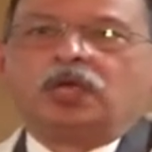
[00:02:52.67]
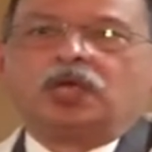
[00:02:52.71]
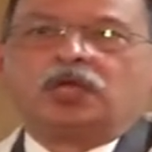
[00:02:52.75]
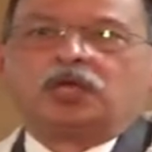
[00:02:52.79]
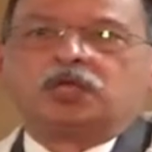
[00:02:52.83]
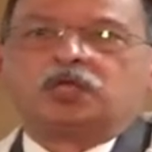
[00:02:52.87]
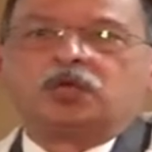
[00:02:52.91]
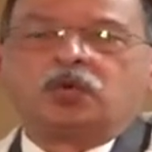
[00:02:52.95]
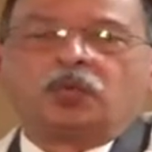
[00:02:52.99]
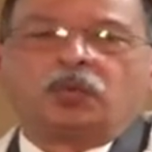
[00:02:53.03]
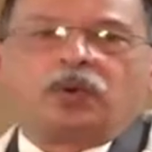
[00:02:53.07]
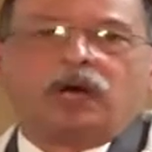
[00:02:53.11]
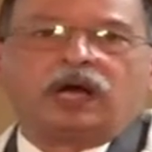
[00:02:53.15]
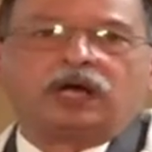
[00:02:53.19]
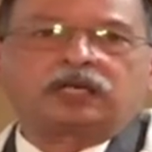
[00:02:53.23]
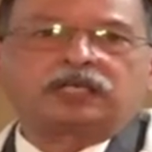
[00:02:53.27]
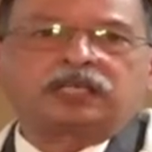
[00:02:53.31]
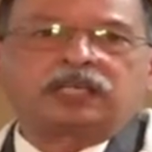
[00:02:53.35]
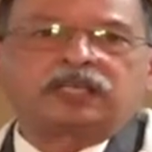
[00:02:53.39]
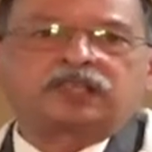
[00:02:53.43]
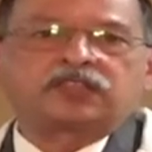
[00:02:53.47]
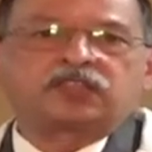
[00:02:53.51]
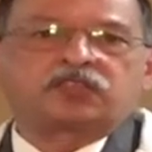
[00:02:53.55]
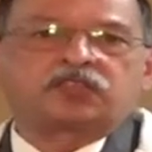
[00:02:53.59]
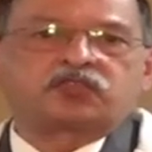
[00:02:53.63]
you worked
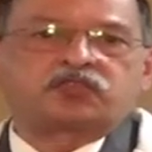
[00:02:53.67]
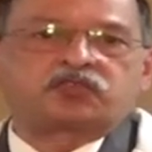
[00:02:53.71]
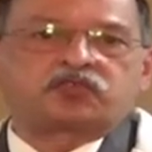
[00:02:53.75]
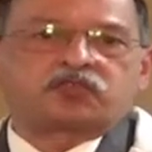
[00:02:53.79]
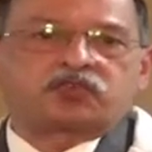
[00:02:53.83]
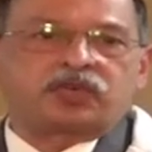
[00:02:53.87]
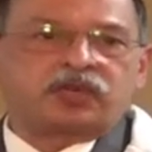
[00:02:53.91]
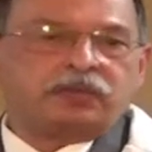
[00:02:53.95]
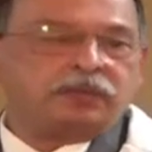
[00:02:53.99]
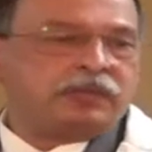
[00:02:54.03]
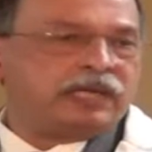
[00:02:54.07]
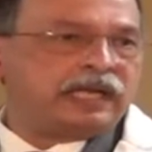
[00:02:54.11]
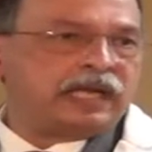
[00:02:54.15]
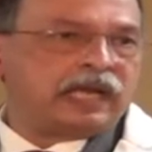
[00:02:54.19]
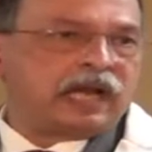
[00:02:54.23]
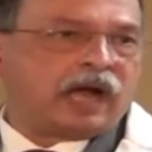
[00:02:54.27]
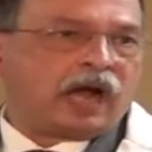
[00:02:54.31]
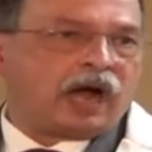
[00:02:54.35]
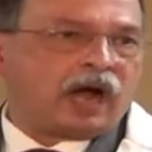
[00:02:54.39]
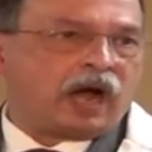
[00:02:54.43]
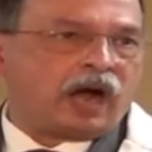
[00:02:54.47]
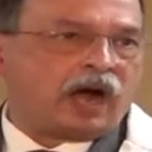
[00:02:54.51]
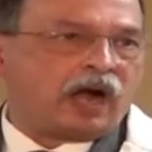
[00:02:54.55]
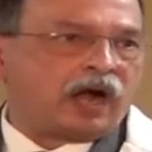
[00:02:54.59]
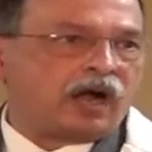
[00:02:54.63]
extremely
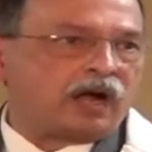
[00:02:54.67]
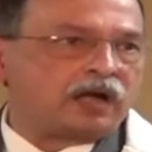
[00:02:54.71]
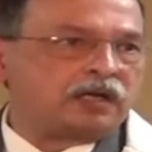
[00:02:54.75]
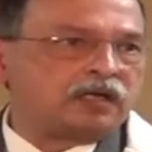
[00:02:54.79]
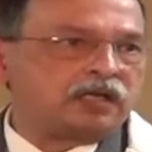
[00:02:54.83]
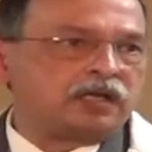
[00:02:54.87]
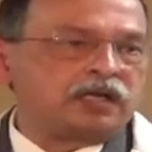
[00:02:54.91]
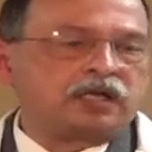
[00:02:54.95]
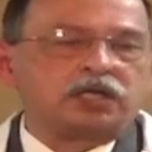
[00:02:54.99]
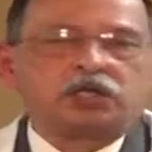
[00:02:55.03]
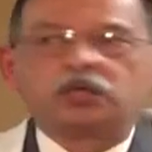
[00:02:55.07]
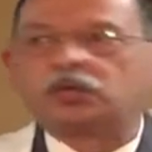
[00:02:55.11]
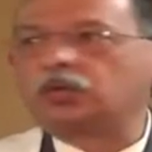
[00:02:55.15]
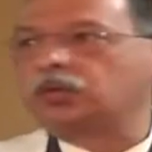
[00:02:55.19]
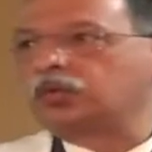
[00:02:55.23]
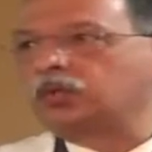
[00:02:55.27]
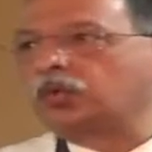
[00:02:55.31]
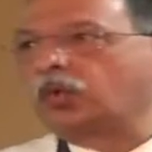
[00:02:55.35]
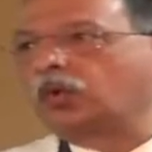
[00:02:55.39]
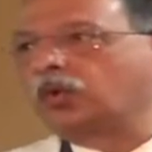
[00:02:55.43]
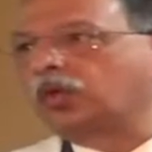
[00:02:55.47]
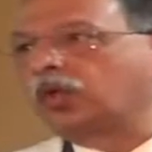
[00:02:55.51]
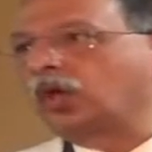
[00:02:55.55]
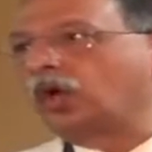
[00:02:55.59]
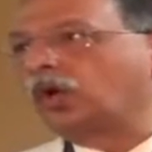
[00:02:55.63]
hard, you
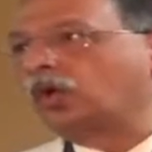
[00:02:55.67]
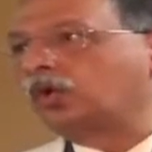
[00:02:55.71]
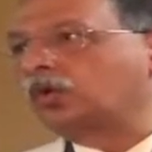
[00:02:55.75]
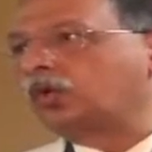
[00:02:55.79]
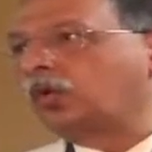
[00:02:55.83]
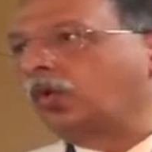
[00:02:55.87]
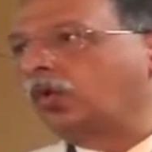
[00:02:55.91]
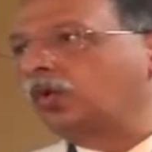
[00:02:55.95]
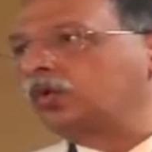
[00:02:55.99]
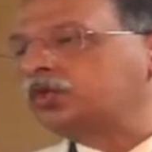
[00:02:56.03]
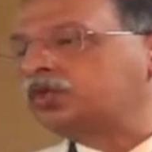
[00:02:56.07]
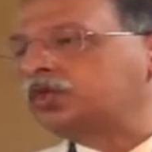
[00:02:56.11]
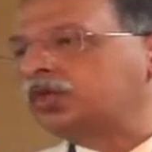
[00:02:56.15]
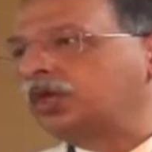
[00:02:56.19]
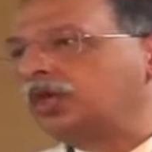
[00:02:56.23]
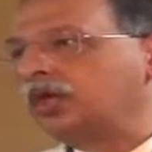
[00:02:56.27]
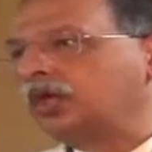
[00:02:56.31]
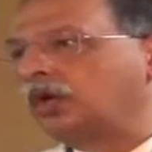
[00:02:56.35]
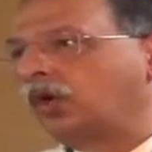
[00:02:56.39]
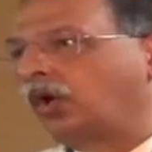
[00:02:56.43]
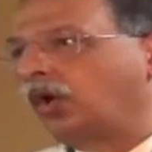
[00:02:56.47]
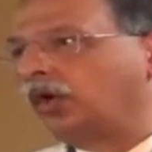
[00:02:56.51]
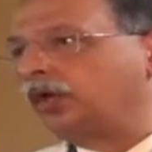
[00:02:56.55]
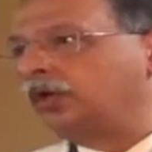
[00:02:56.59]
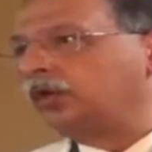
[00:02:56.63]
took your
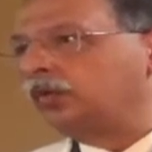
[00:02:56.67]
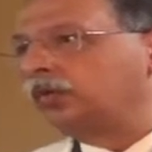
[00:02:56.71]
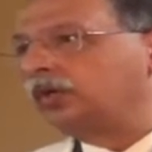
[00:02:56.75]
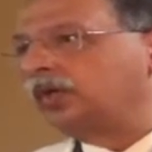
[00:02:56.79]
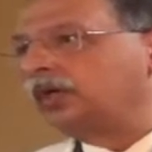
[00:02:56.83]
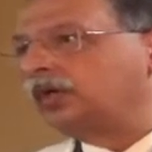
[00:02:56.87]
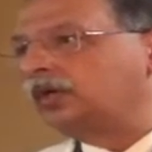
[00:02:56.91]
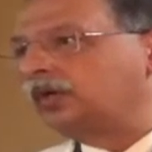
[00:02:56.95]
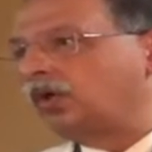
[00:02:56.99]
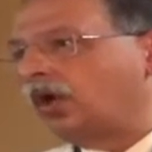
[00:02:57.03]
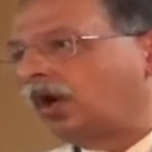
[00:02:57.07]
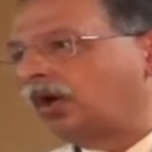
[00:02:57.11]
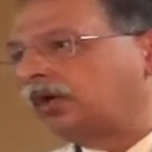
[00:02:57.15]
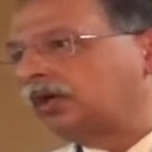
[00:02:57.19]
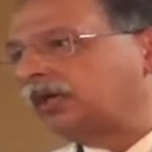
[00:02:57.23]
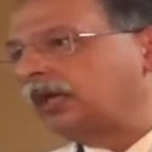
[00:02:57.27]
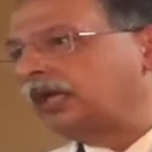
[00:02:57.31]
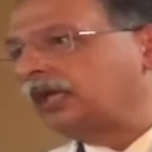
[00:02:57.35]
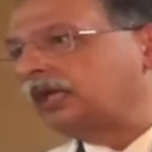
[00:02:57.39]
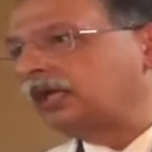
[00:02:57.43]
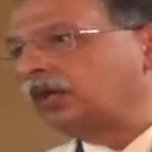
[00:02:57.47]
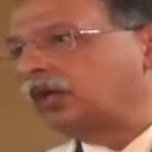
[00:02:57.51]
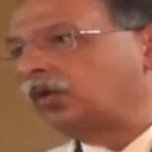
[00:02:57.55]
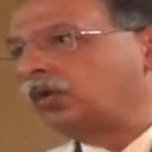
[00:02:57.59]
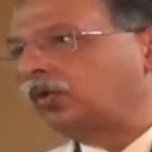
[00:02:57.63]
coaching or you did not
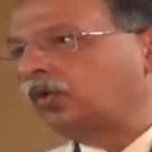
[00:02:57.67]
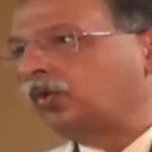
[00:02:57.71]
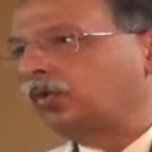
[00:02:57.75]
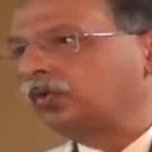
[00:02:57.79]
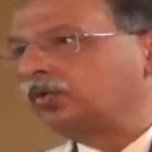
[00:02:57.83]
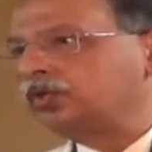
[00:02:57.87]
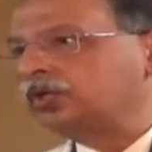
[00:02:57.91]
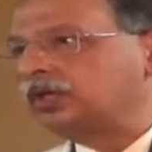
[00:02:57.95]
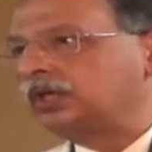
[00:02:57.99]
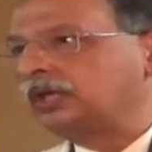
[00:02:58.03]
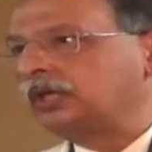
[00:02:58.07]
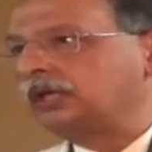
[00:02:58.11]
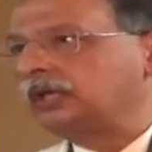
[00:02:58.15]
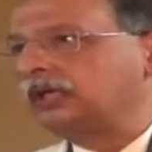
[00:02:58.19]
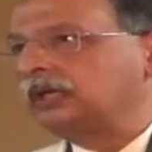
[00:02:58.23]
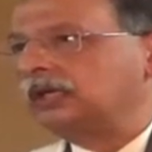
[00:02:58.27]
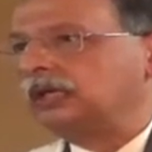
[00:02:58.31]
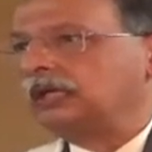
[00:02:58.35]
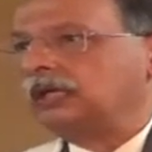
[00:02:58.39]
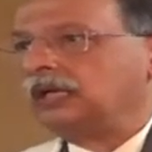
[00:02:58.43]
take your coaching,